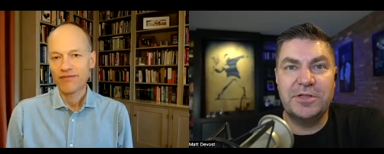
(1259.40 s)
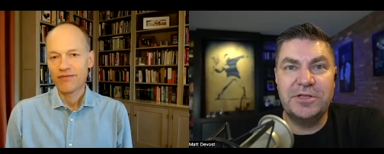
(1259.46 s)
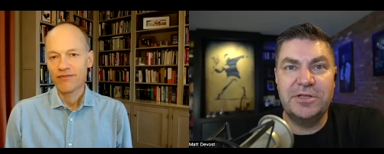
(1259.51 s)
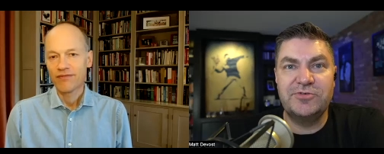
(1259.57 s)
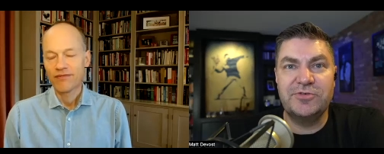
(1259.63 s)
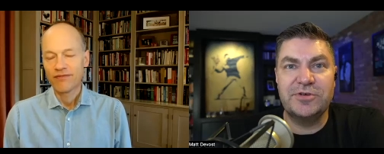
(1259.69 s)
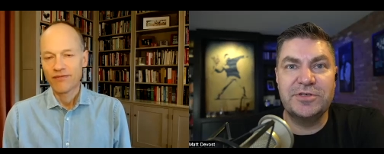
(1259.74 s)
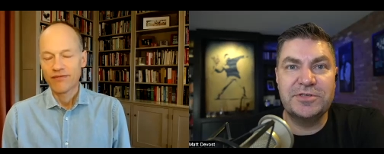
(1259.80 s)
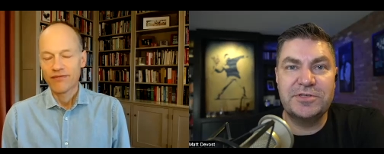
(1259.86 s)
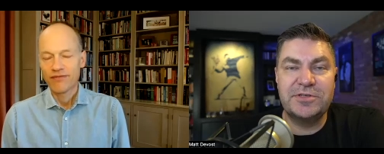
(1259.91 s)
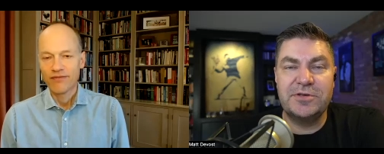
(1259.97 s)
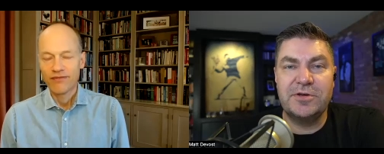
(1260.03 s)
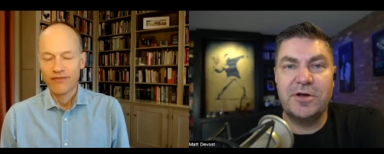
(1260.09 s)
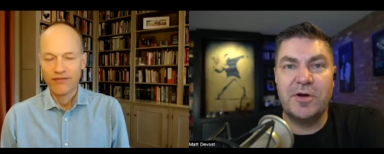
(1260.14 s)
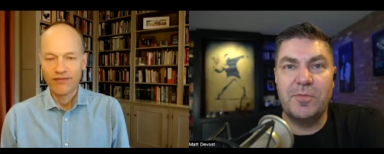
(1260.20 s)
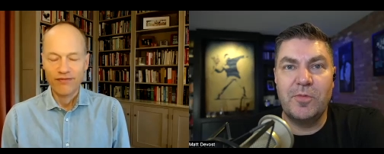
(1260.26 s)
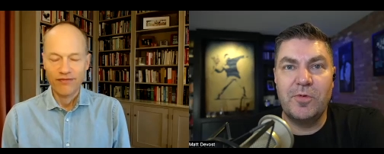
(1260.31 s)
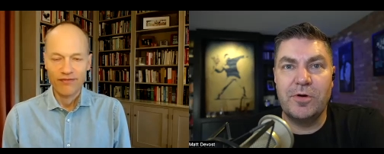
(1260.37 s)
Speaker 1: interest are
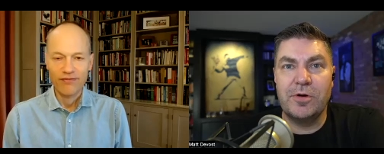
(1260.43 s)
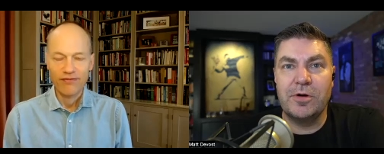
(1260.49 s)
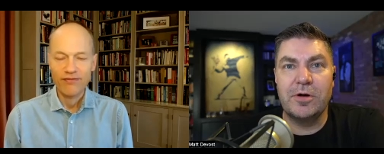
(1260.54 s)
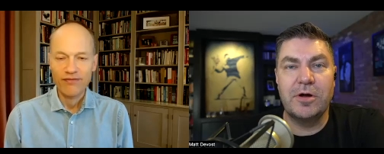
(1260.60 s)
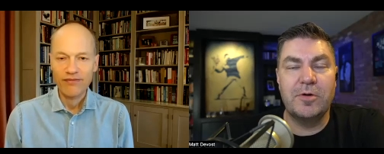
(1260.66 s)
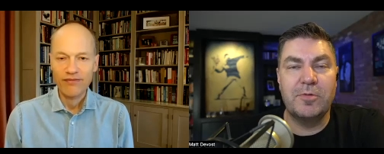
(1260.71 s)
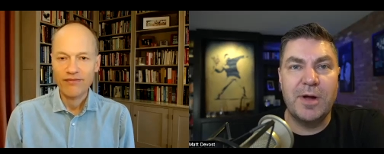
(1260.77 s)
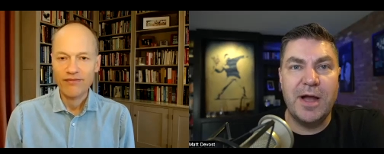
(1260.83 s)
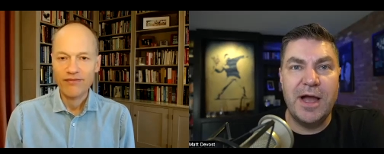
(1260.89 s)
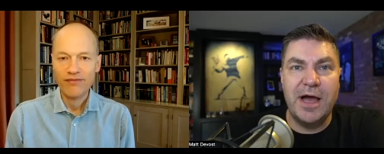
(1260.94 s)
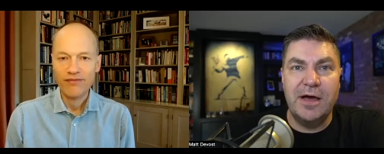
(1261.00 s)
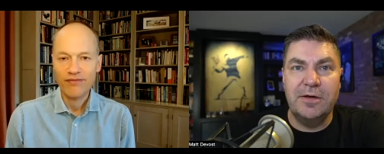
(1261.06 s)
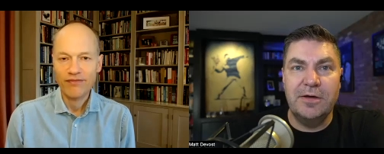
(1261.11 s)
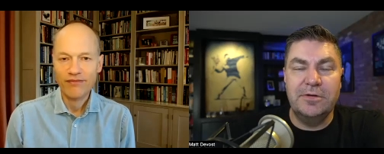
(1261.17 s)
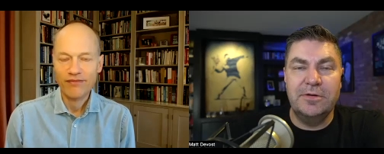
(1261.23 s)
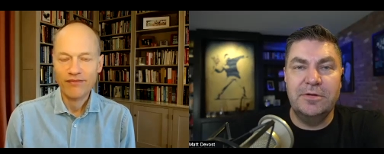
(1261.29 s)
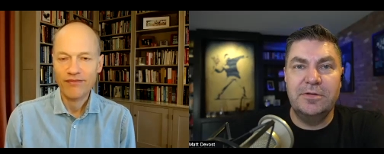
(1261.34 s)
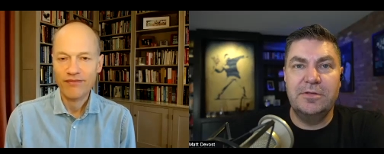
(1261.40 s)
more
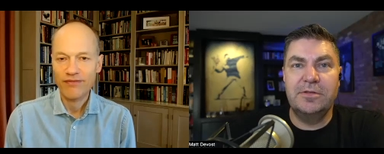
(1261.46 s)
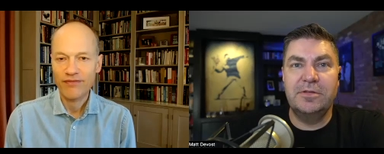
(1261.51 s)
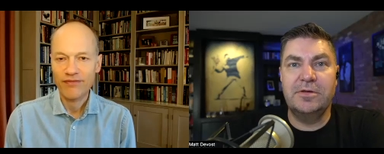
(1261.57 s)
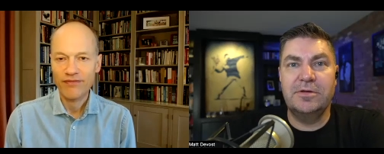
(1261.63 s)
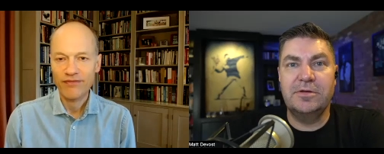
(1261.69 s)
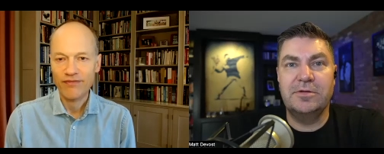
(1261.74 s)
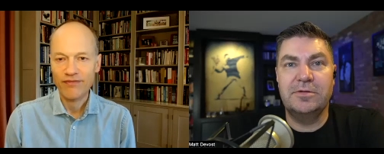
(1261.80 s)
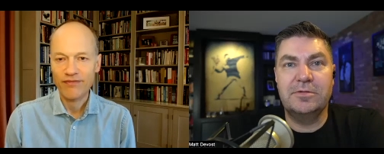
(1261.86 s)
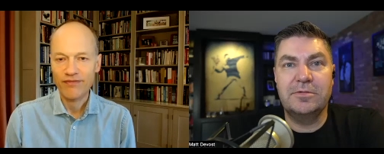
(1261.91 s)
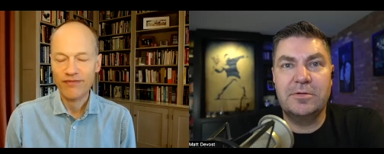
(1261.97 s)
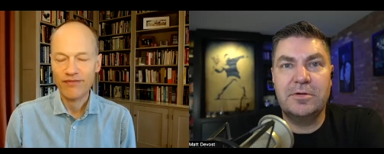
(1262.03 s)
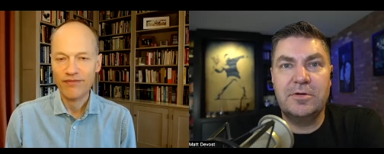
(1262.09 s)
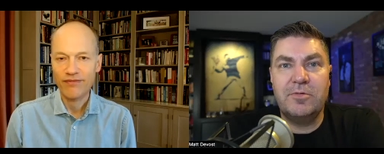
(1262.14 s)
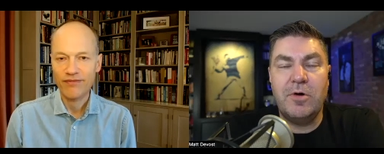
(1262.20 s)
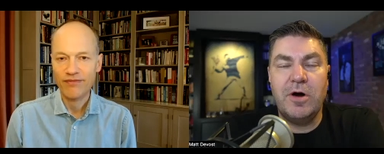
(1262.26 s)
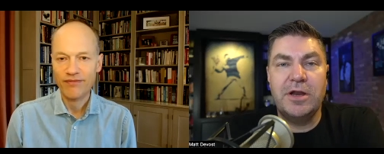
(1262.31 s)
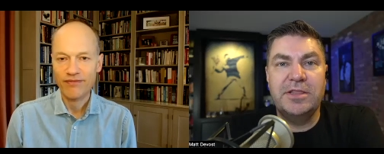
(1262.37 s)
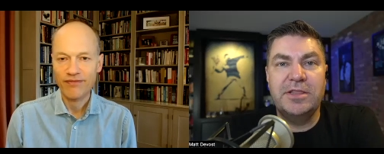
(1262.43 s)
around the
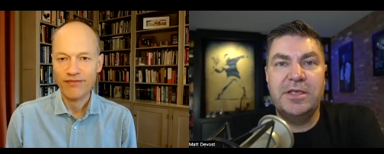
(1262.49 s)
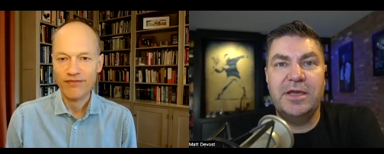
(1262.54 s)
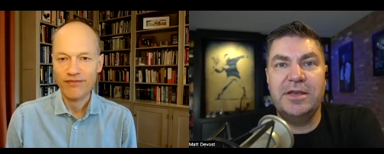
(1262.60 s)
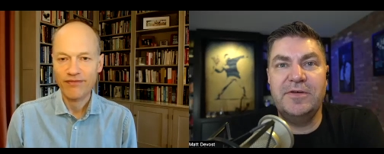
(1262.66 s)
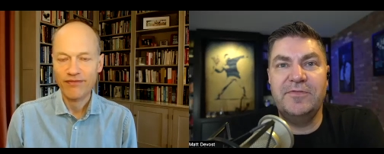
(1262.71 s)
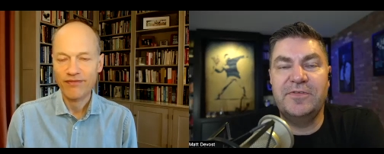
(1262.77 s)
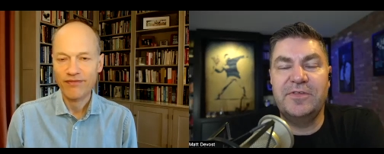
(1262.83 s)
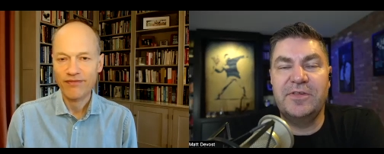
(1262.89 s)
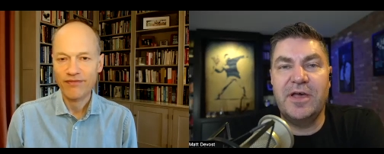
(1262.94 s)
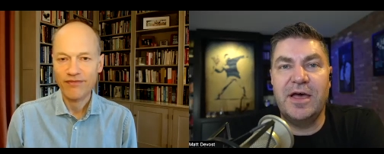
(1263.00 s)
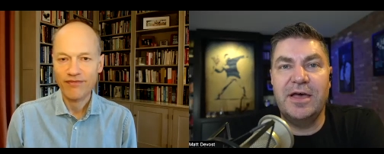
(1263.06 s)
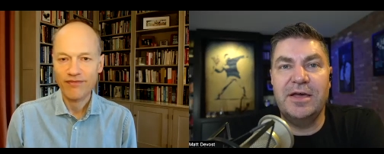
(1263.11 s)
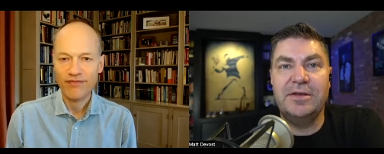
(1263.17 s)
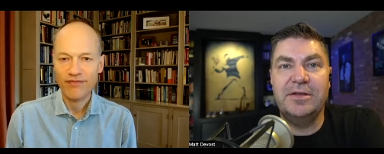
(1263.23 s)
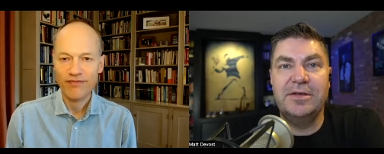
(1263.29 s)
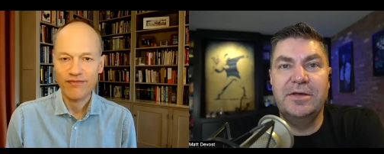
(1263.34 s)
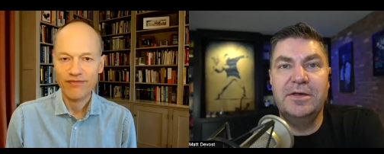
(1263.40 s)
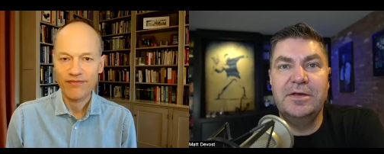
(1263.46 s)
quantitative side.
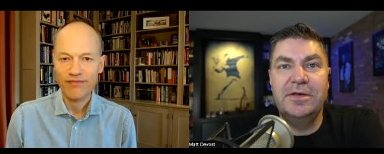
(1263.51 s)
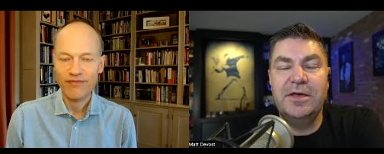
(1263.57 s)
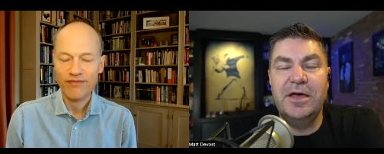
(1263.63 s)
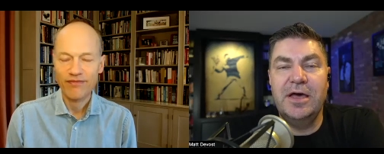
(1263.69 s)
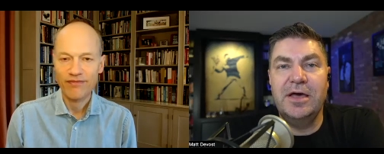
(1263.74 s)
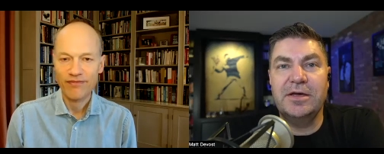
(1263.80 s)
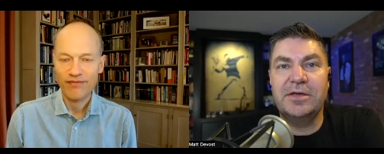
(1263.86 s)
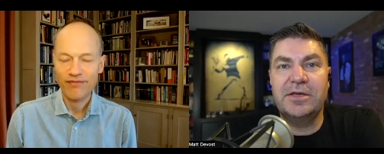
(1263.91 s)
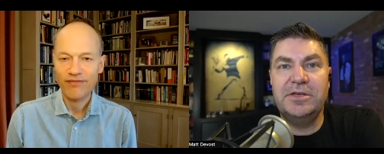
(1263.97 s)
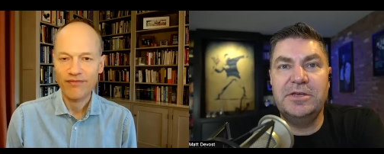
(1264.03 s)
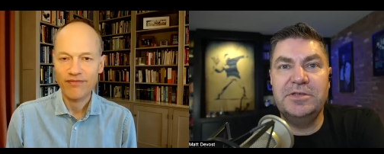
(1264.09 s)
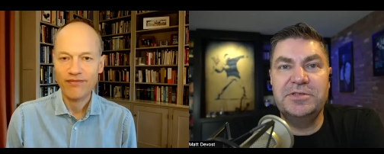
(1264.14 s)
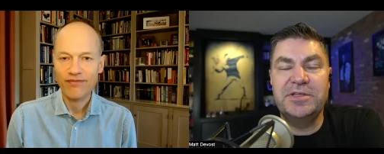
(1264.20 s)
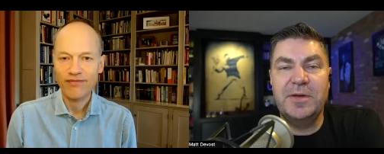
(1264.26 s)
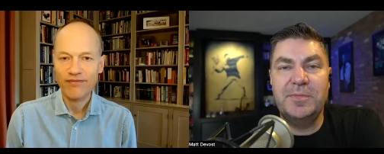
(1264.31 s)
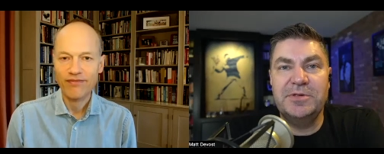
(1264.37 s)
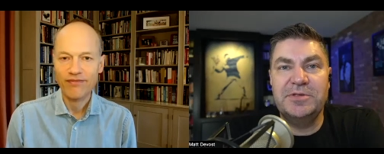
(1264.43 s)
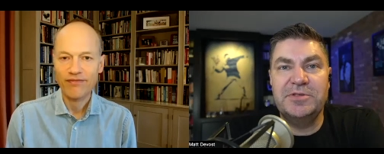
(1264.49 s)
Uh, can you
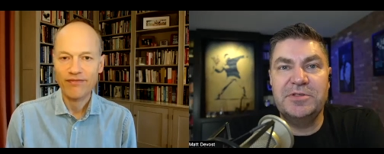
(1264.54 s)
step us